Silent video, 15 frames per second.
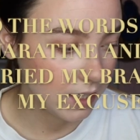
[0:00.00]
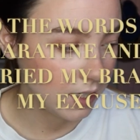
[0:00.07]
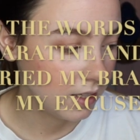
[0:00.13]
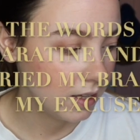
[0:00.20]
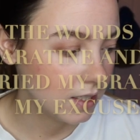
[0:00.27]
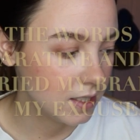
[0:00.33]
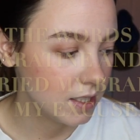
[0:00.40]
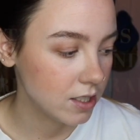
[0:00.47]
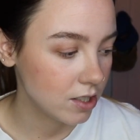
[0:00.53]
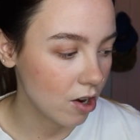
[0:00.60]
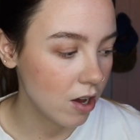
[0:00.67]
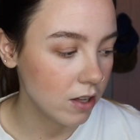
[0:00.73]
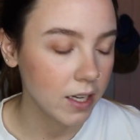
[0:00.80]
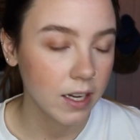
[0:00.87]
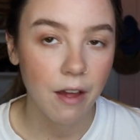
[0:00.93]
this is
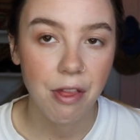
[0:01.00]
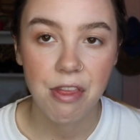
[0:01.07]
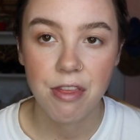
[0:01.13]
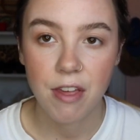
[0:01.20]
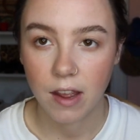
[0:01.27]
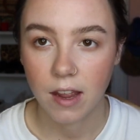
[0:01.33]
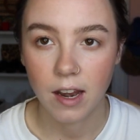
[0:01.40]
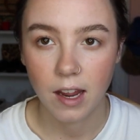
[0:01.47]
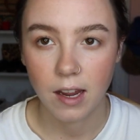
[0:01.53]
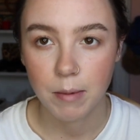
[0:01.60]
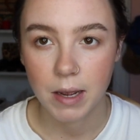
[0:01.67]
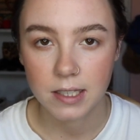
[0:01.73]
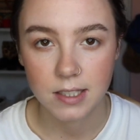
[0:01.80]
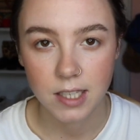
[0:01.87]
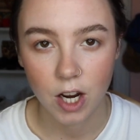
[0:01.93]
not like a thickening
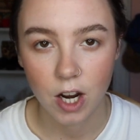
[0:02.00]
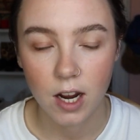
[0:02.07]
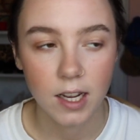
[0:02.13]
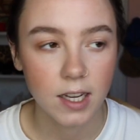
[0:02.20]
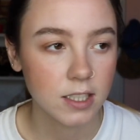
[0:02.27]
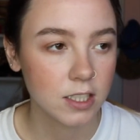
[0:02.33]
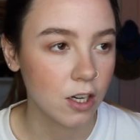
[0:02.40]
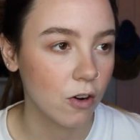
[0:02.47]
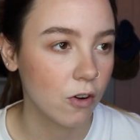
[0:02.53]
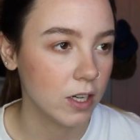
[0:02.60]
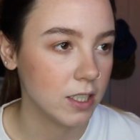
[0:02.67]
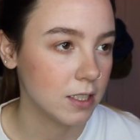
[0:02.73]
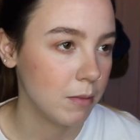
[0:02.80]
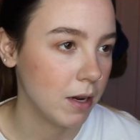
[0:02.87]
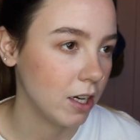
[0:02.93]
mascara. It's not
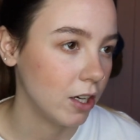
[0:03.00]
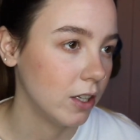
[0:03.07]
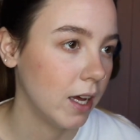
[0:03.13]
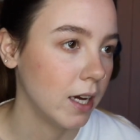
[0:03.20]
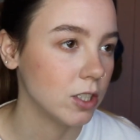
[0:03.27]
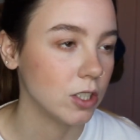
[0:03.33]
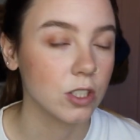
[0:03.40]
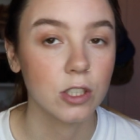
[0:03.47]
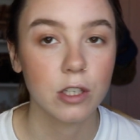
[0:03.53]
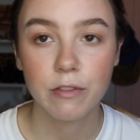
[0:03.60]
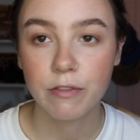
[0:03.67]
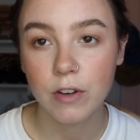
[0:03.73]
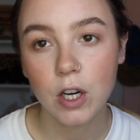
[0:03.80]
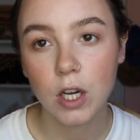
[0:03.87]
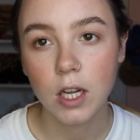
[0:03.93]
going to make your lashes look
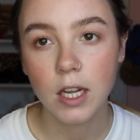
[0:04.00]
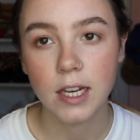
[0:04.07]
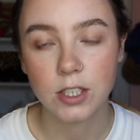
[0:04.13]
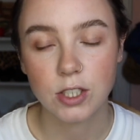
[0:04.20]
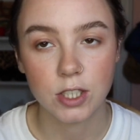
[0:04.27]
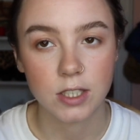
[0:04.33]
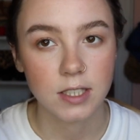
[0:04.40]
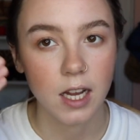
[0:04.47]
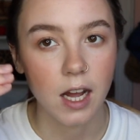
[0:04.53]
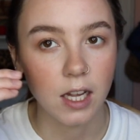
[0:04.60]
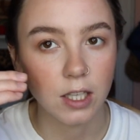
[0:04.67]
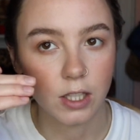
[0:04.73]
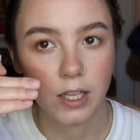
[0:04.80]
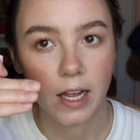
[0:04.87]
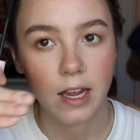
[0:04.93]
full. It's just a
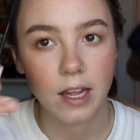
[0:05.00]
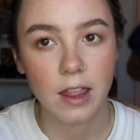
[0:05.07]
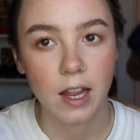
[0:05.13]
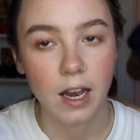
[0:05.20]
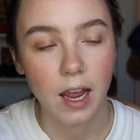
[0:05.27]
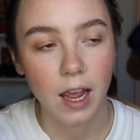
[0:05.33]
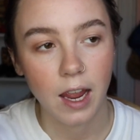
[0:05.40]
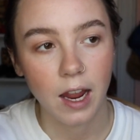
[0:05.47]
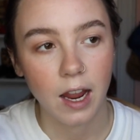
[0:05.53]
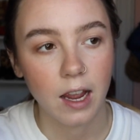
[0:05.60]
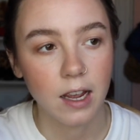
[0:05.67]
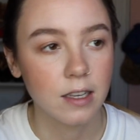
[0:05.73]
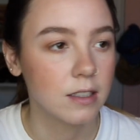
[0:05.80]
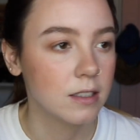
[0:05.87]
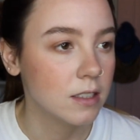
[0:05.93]
lengthening,
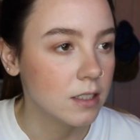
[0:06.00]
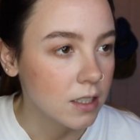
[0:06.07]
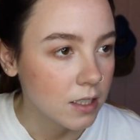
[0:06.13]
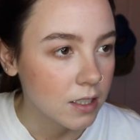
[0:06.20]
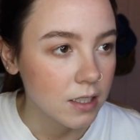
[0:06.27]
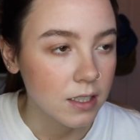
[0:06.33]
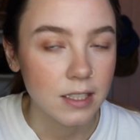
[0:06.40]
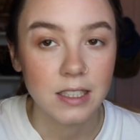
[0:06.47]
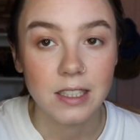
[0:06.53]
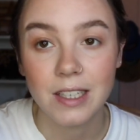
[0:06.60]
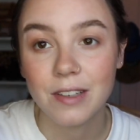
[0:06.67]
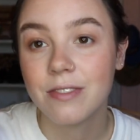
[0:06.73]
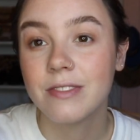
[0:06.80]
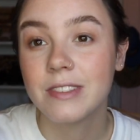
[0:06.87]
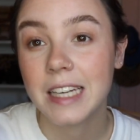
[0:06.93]

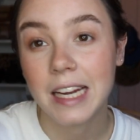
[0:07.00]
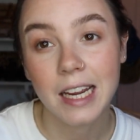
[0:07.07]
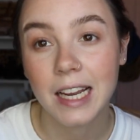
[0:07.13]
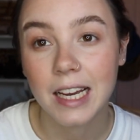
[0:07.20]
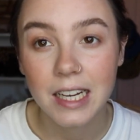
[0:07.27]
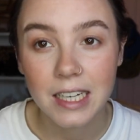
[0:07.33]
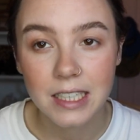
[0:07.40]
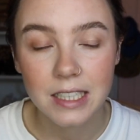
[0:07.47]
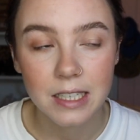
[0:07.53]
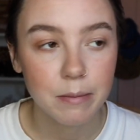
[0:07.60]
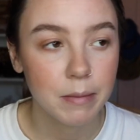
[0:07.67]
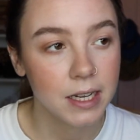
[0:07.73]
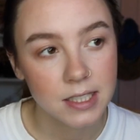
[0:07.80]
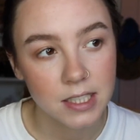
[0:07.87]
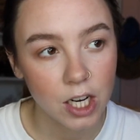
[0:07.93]
lifting
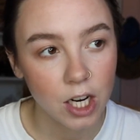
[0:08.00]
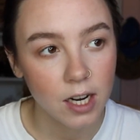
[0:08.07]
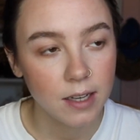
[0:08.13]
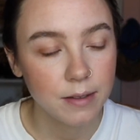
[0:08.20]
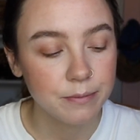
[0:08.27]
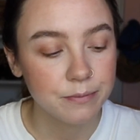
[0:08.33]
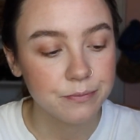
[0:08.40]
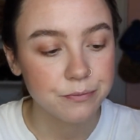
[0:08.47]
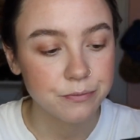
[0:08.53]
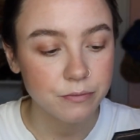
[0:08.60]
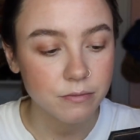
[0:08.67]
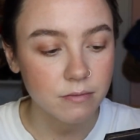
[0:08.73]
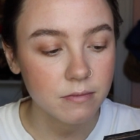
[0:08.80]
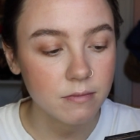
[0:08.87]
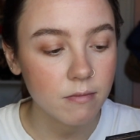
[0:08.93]
mascara.
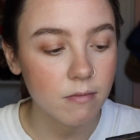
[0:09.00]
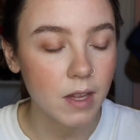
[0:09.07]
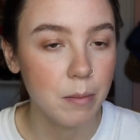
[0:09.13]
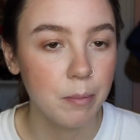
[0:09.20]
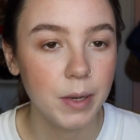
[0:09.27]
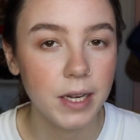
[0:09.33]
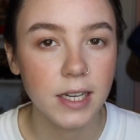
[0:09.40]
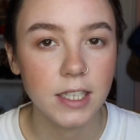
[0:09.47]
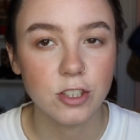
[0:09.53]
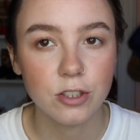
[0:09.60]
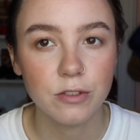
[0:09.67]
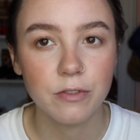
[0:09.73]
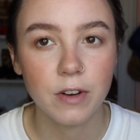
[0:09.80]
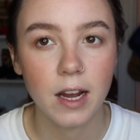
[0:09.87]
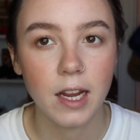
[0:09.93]
But I do
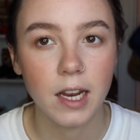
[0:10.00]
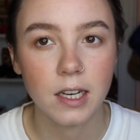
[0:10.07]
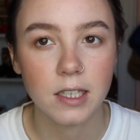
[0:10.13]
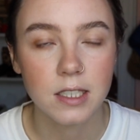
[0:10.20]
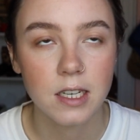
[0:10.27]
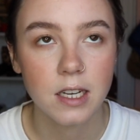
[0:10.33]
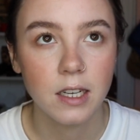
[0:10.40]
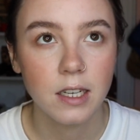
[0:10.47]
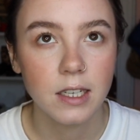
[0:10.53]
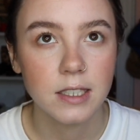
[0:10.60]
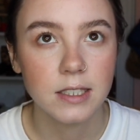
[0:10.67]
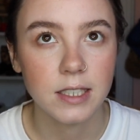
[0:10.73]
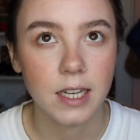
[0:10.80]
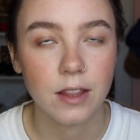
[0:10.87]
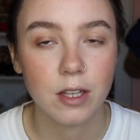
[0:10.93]
find
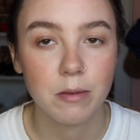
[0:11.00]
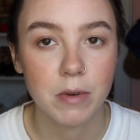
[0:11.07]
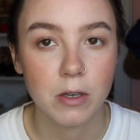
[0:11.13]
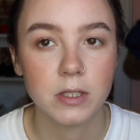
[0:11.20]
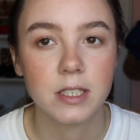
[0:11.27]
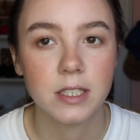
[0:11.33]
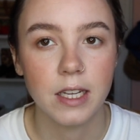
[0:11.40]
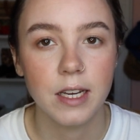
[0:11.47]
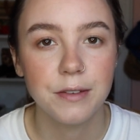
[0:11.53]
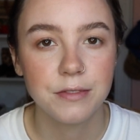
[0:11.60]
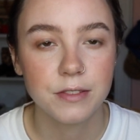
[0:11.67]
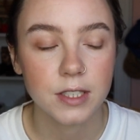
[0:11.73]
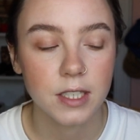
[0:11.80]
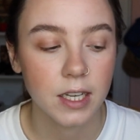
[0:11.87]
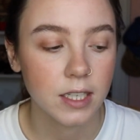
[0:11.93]
to get the most
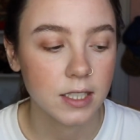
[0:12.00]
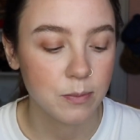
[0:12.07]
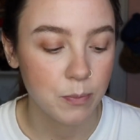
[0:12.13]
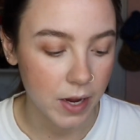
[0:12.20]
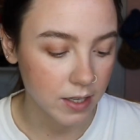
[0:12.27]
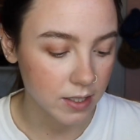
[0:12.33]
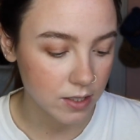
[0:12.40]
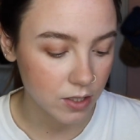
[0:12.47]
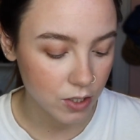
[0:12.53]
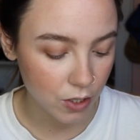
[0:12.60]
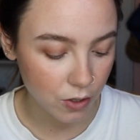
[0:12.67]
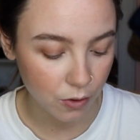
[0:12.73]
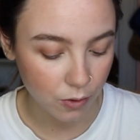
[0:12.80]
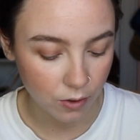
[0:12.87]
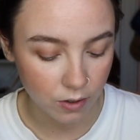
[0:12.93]
lift, it is best
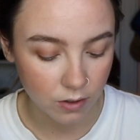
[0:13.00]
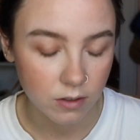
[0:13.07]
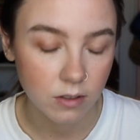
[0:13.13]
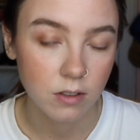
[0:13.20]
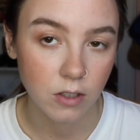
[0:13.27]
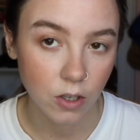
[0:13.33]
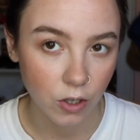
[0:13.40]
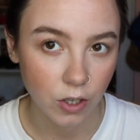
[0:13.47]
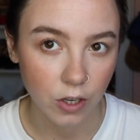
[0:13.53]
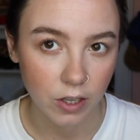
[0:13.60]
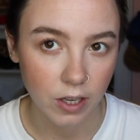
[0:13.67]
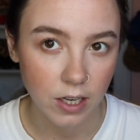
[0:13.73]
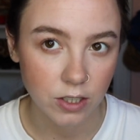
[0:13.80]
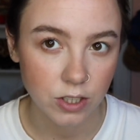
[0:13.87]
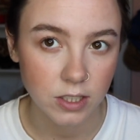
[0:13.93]
to curl your
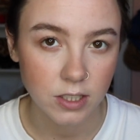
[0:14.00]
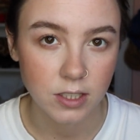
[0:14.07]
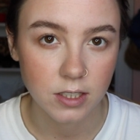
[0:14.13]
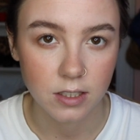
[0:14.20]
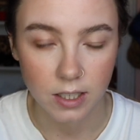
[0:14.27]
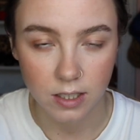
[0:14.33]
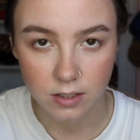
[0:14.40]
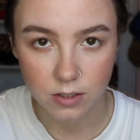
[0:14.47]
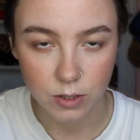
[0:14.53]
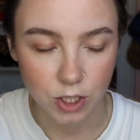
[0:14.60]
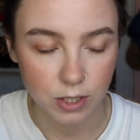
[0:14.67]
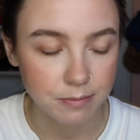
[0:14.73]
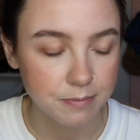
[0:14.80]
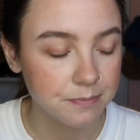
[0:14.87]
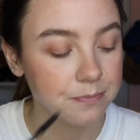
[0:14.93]
lashes, like squish them,